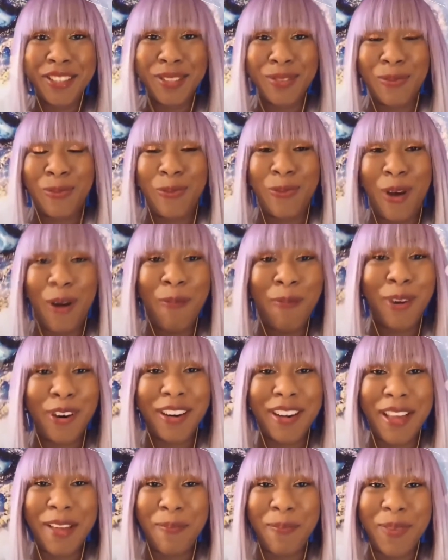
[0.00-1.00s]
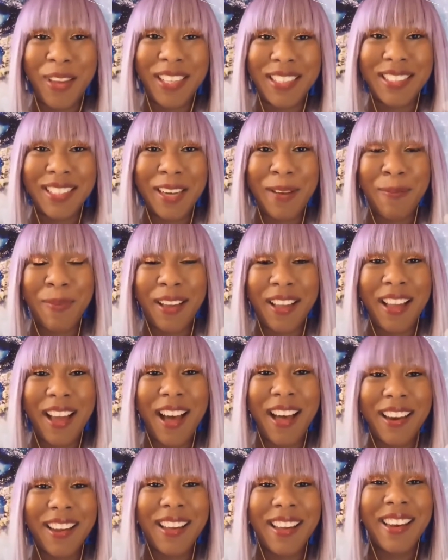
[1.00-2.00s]
Walmart and picked it up and got
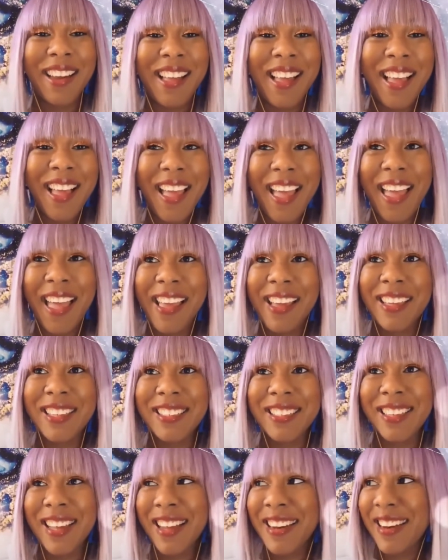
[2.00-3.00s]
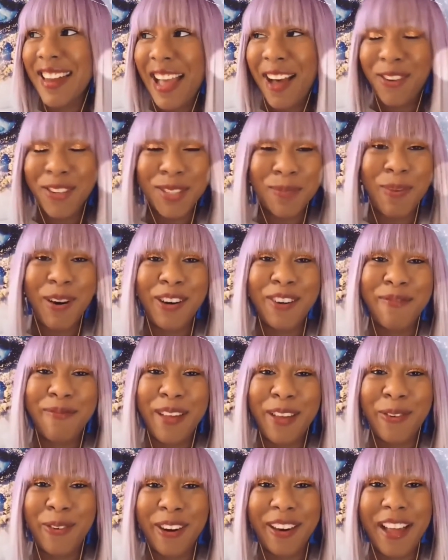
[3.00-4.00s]
it. And now it's part of my
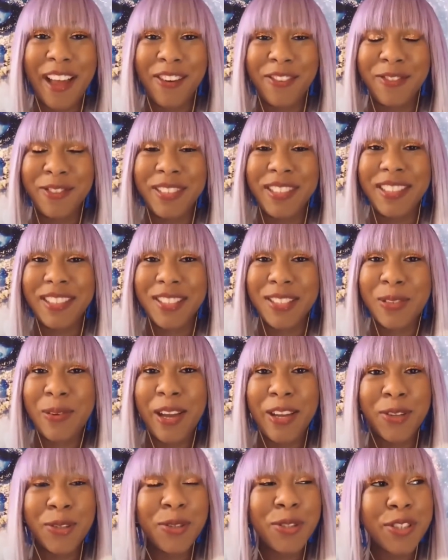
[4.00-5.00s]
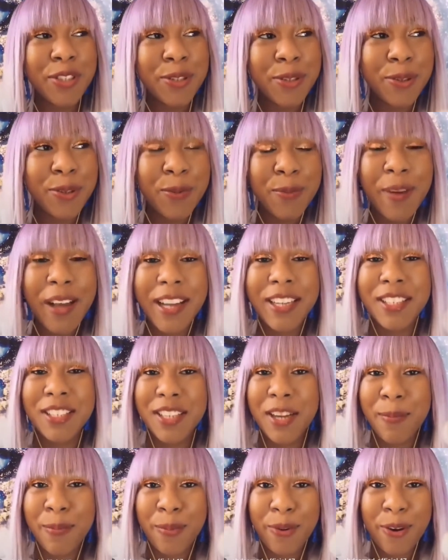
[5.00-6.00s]
workout routine. So I hula hoop, I
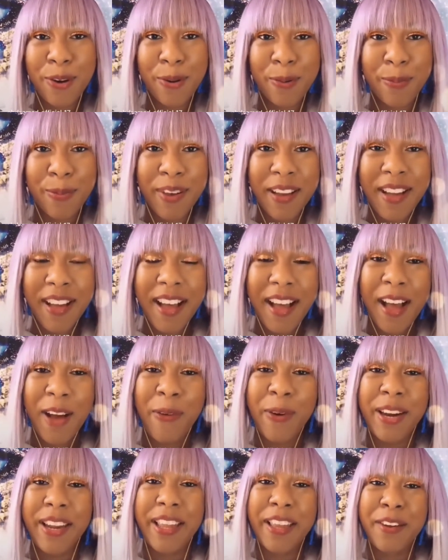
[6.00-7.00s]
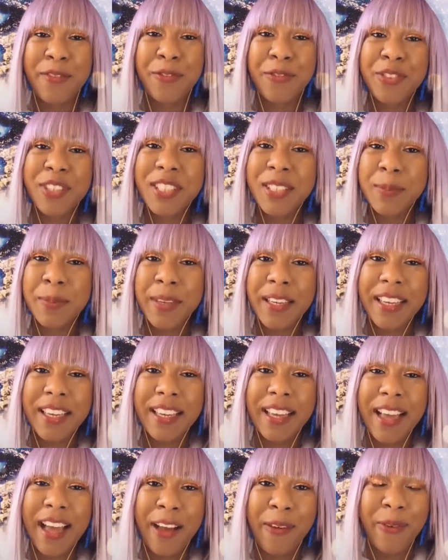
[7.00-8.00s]
jump rope, I want to get a frisbee,
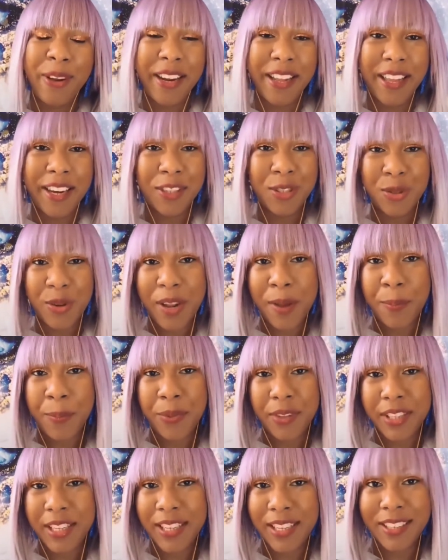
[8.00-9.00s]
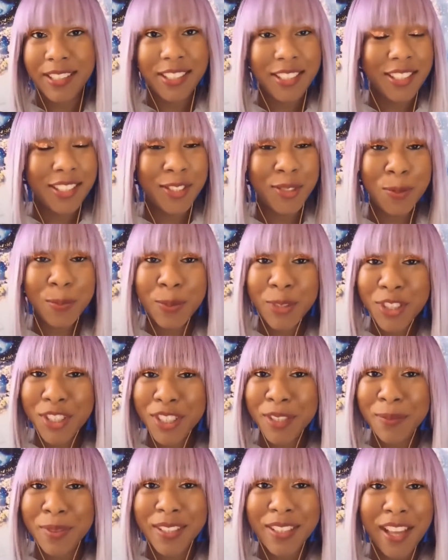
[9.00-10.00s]
I want to get a trampoline, super
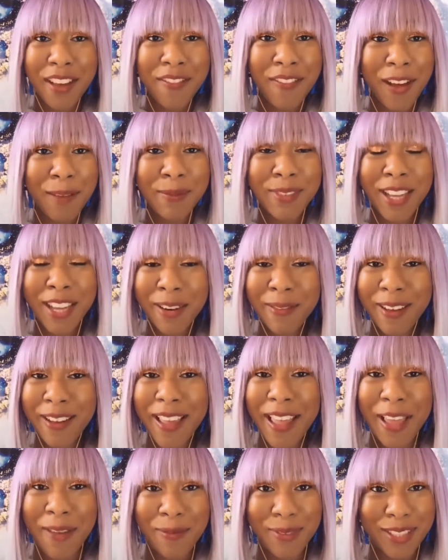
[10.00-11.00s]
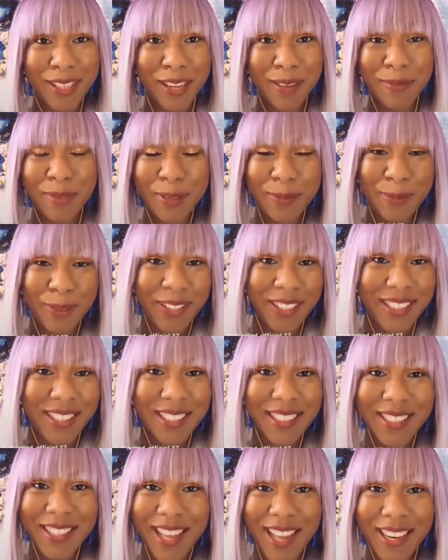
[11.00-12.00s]
cheap stuff. I'm talking about Amazon, people. This is
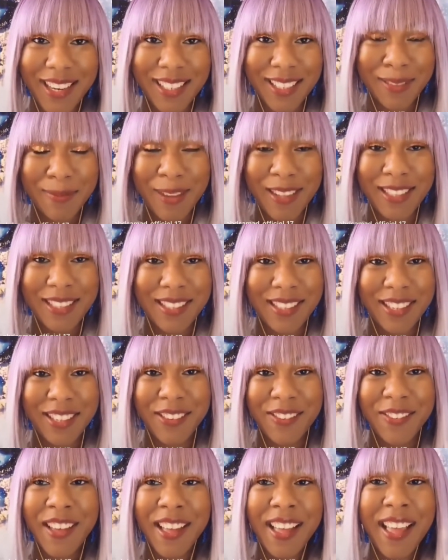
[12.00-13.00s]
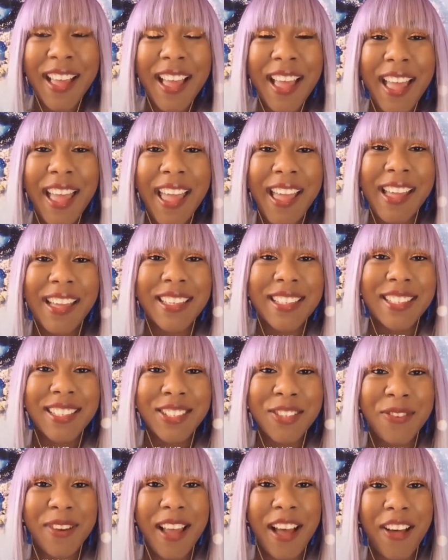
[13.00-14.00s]
not expensive. And so
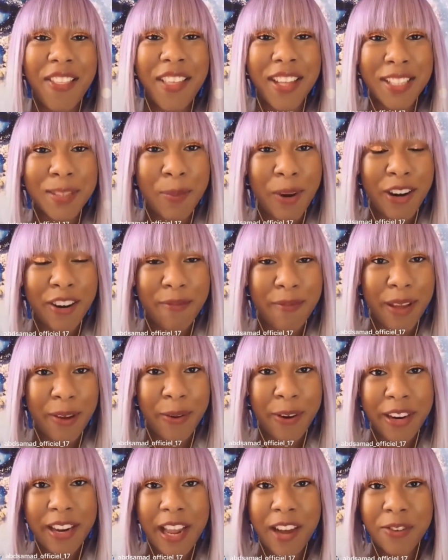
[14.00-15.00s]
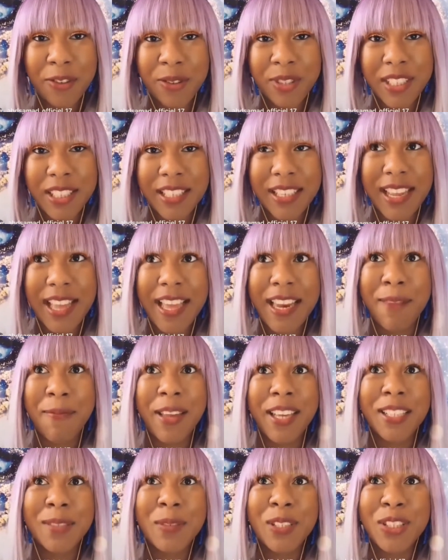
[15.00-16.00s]
now that's part of my workout routine, and it
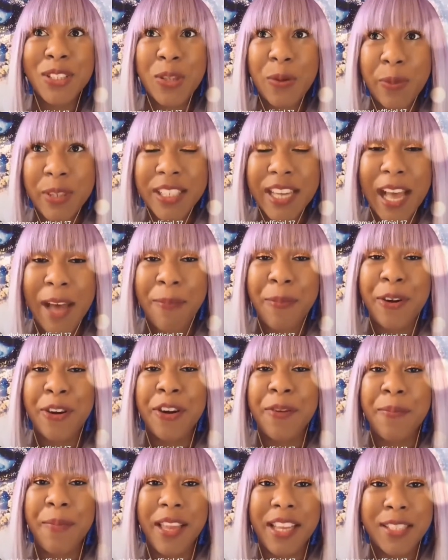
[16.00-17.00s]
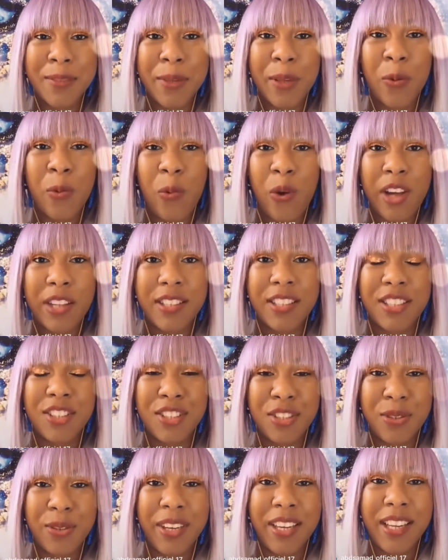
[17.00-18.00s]
makes me so much happier. It makes me want to
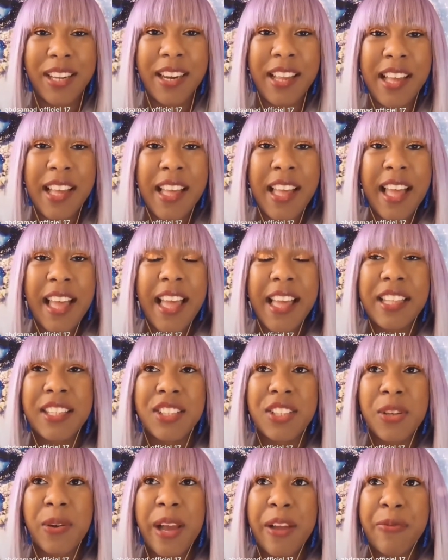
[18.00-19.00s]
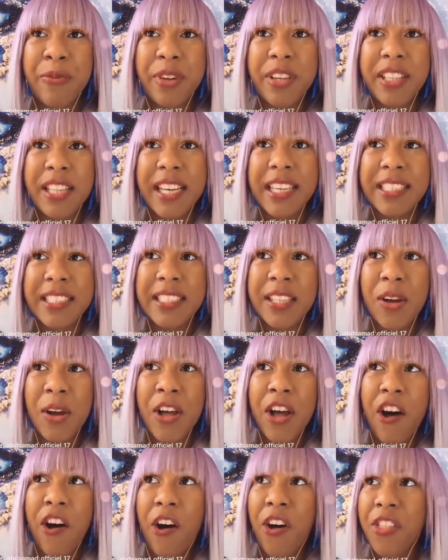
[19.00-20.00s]
do it. And so I realized
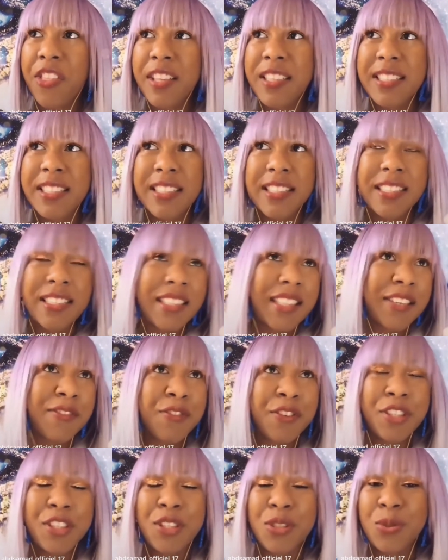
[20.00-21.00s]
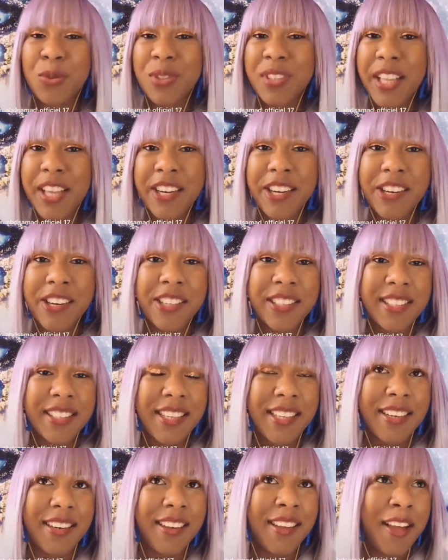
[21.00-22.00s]
all these different newsletters
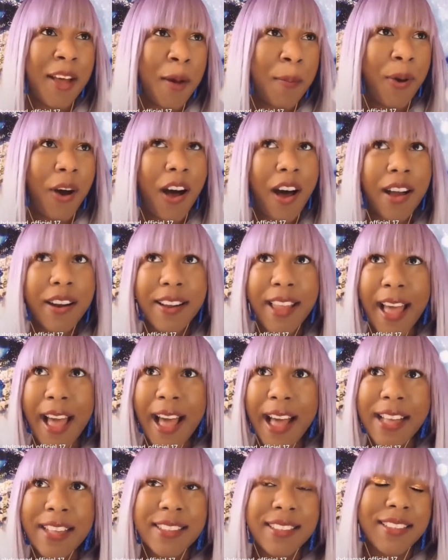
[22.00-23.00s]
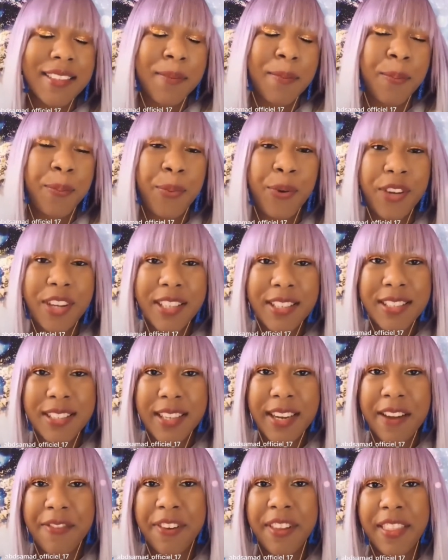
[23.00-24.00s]
and podcasts and books and
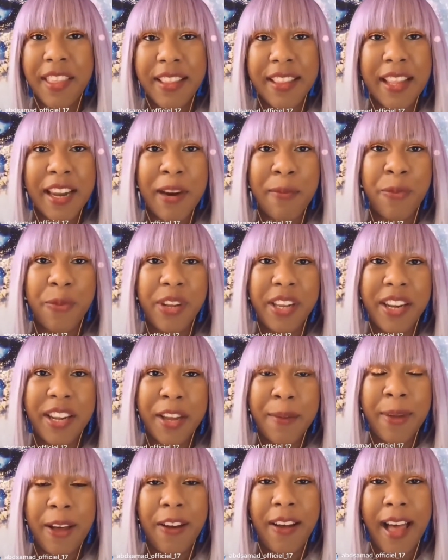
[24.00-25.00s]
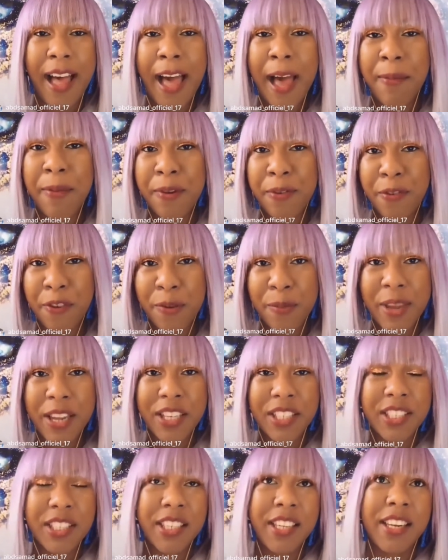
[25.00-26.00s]
everything that I'm reading about habit
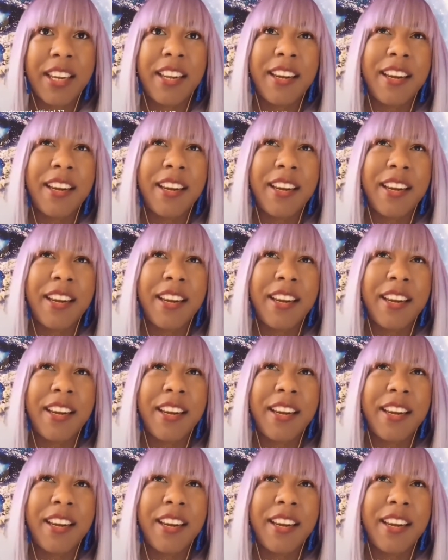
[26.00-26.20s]
formation and